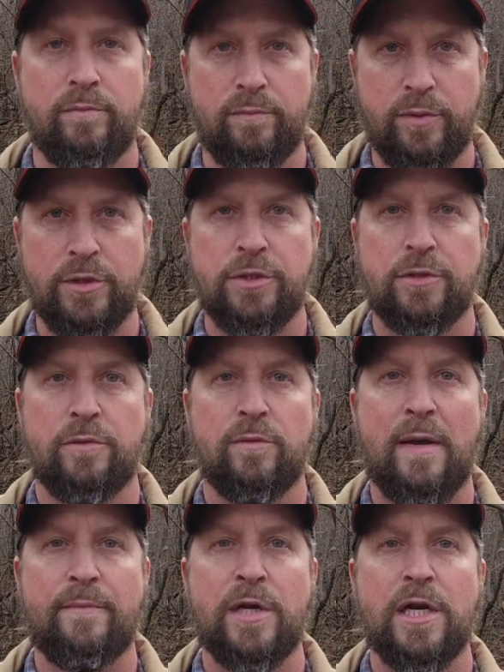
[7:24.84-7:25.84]
put your
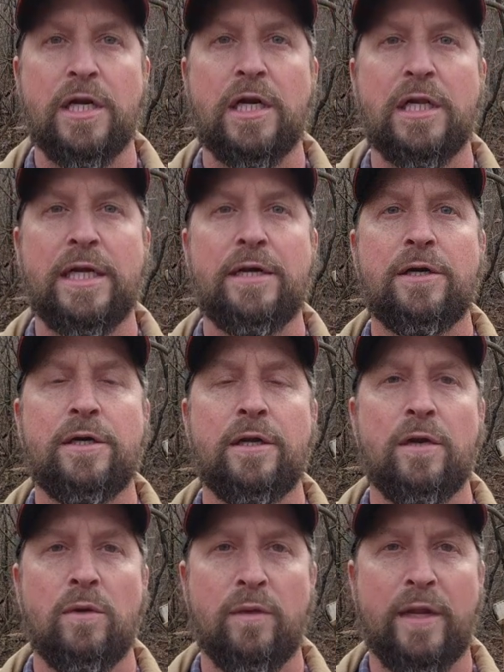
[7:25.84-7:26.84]
weapon in cleared
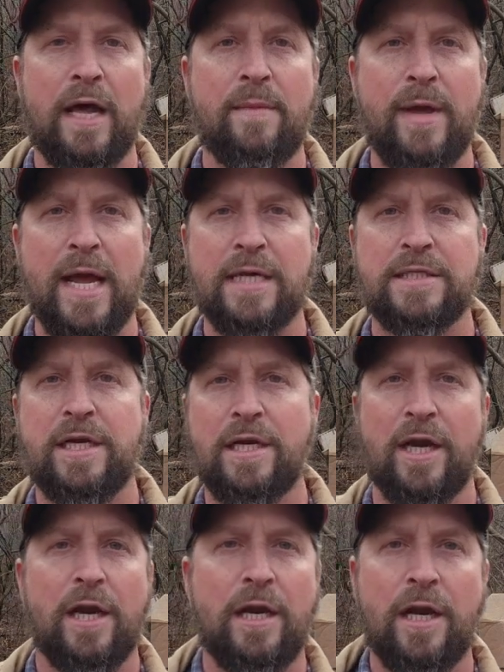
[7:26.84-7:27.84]
without a magazine
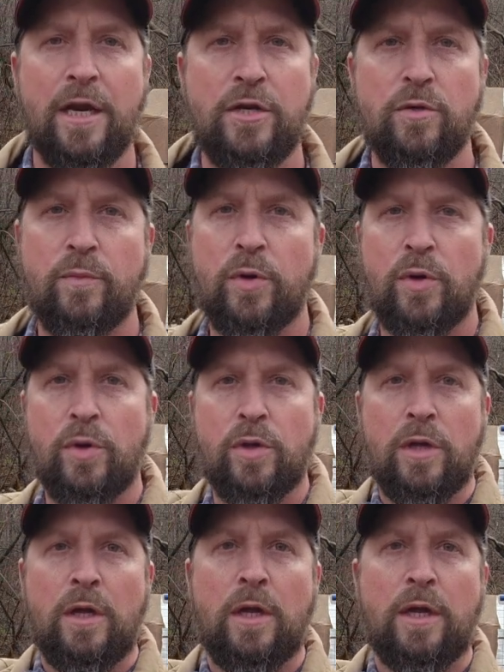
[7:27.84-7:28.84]
in it, and you pull
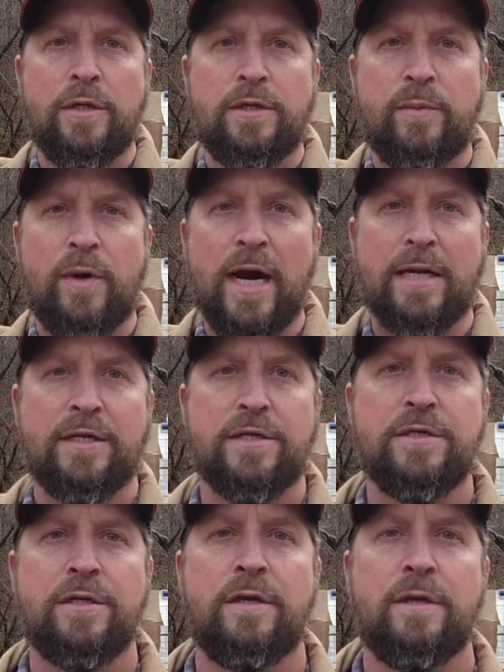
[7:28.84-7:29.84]
to
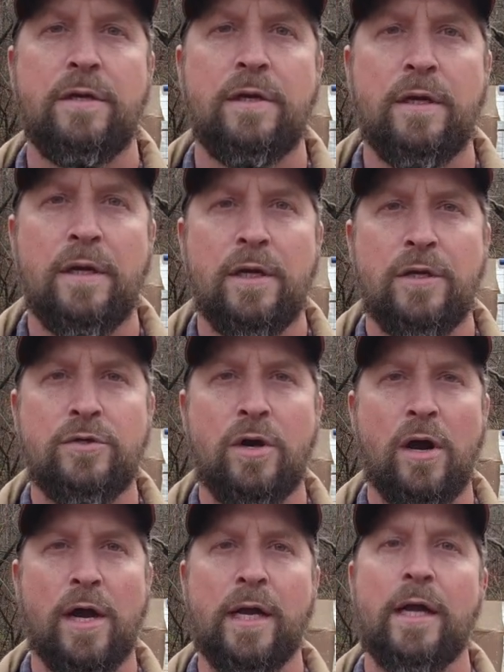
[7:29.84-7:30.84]
practice
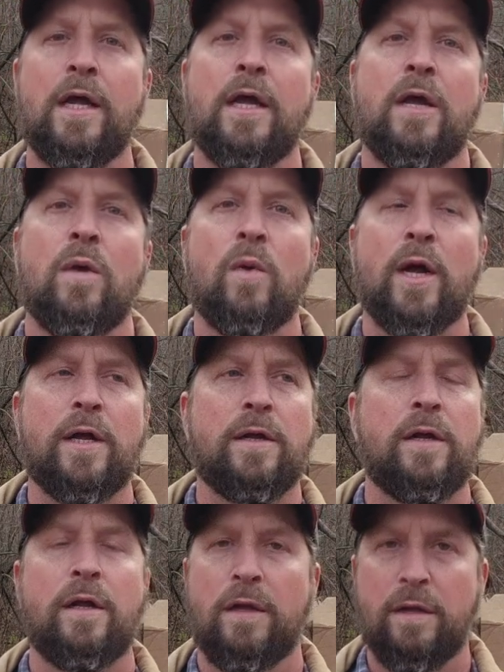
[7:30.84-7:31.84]
drawing.
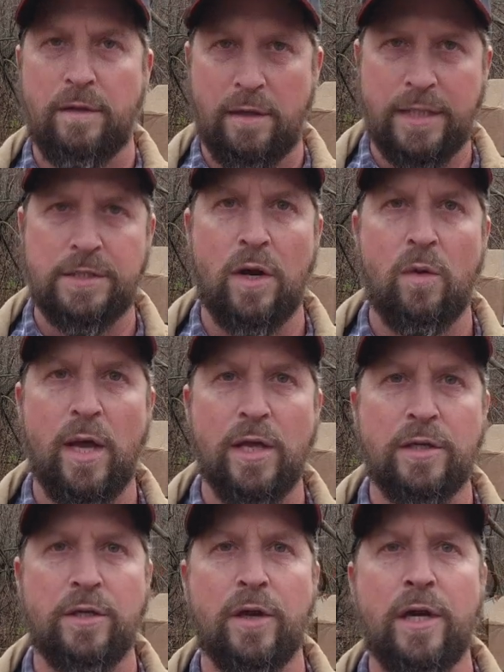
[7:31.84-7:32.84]
Well, that's all well
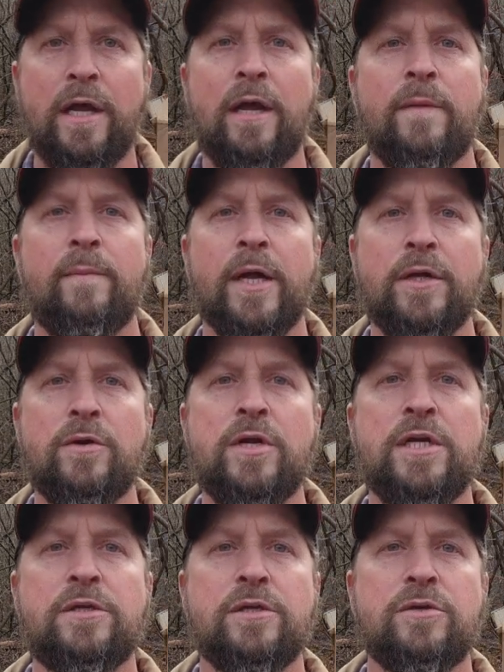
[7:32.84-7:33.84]
and good, but you
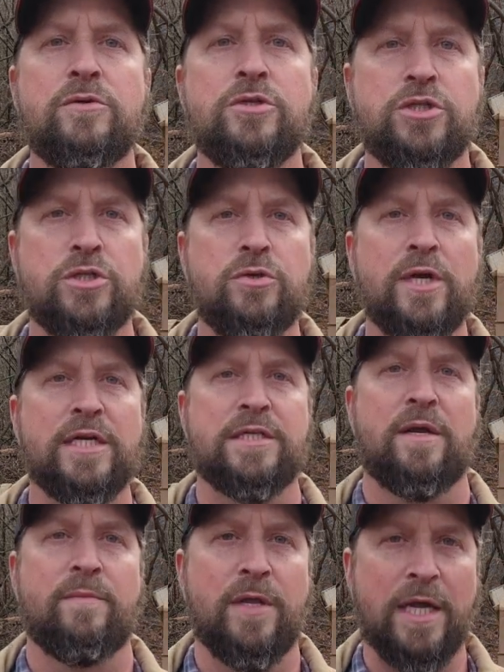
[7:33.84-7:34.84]
need to shoot at
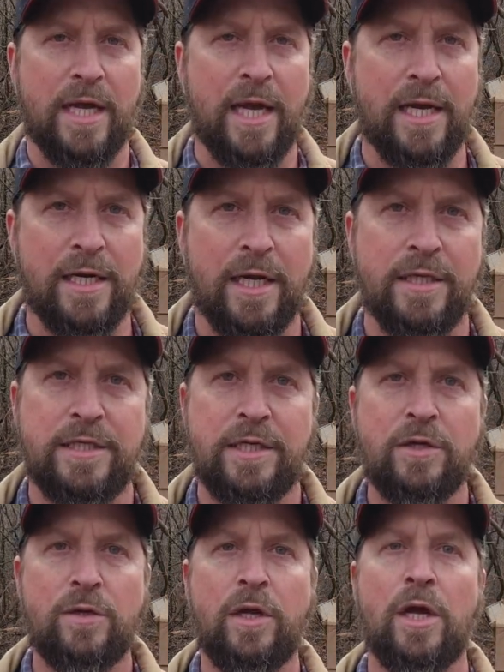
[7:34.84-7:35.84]
something. And
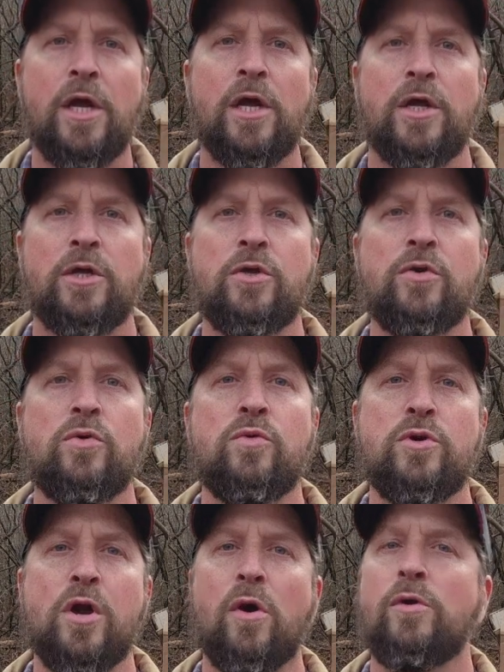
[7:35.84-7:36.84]
until you
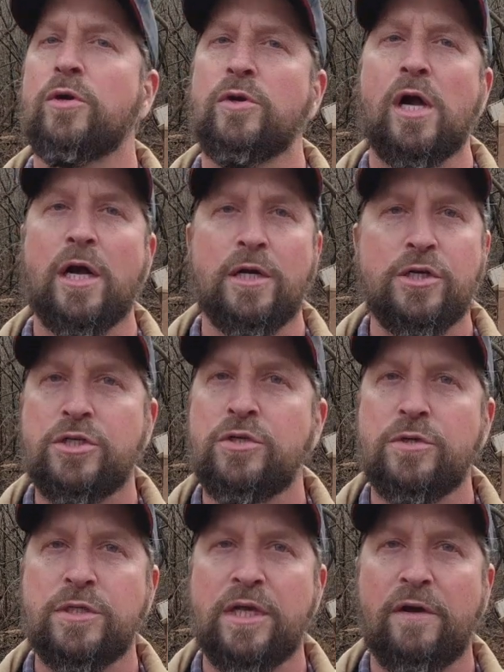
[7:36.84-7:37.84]
know you're not going to
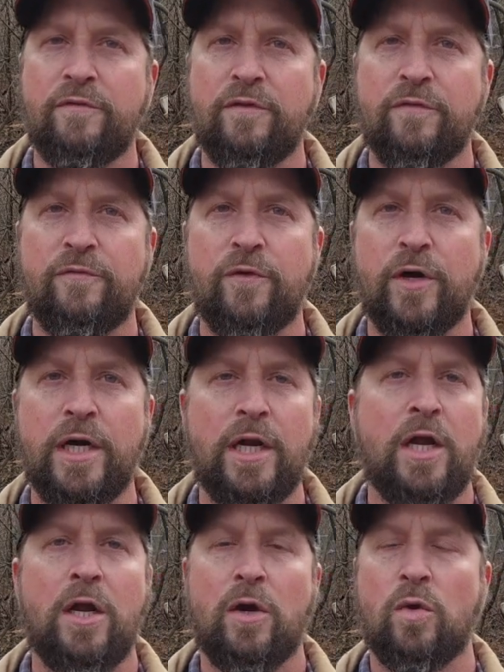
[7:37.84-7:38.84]
shoot yourself in the foot
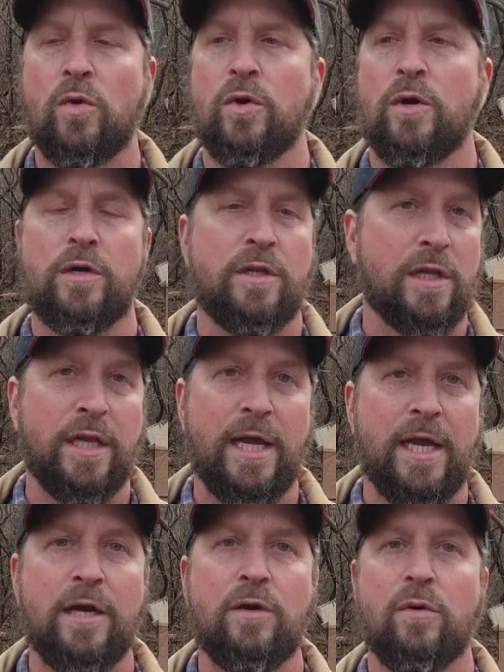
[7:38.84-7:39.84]
or the
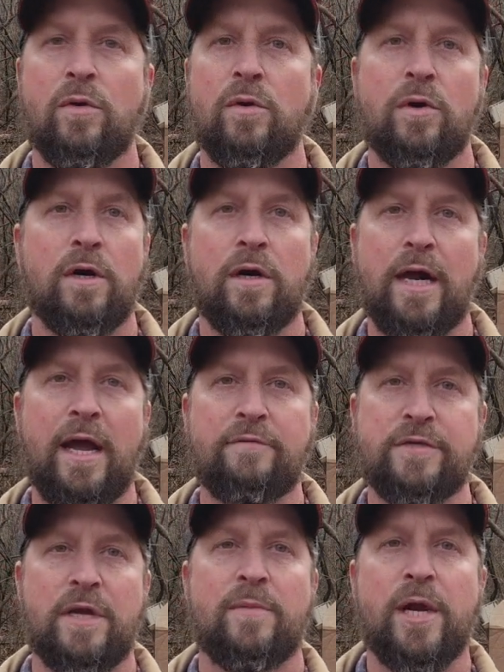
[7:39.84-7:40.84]
leg or
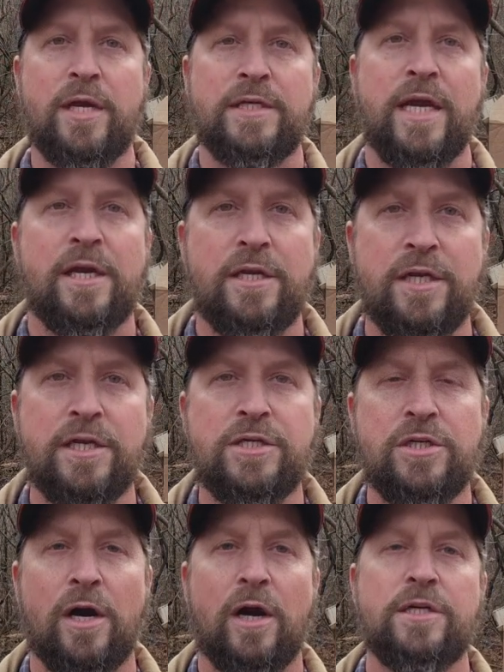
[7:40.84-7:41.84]
have some unintended
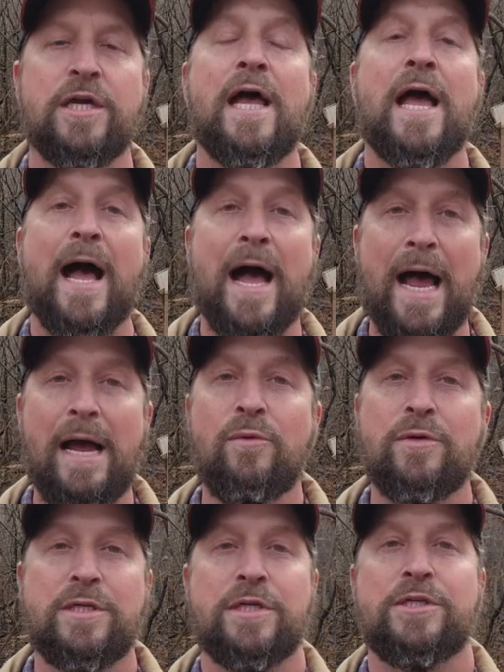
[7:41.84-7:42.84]
discharge, I
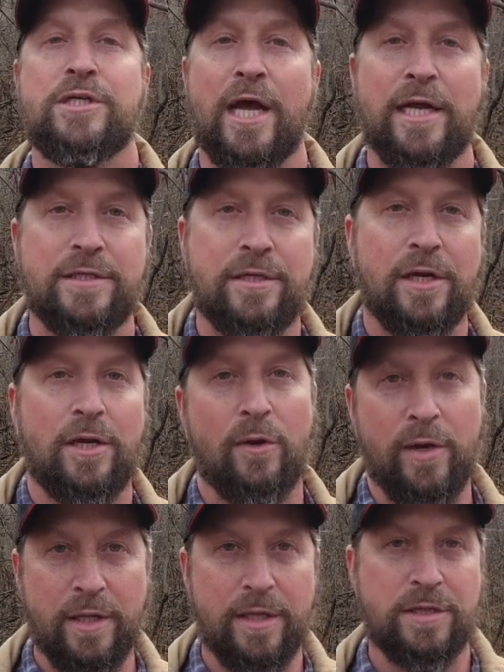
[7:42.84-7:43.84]
would suggest
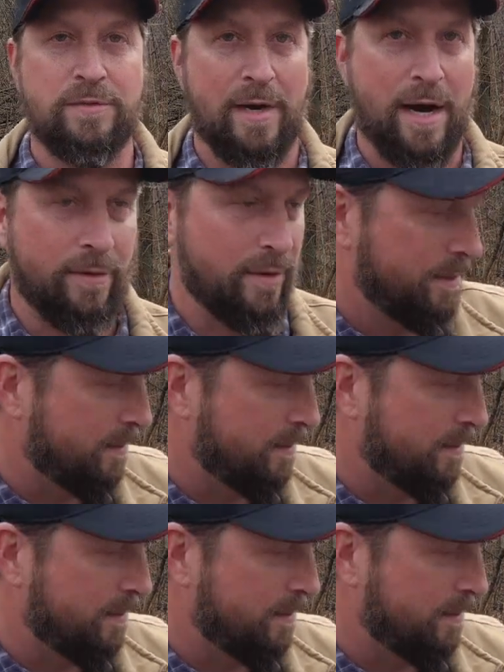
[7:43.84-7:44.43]
going this route.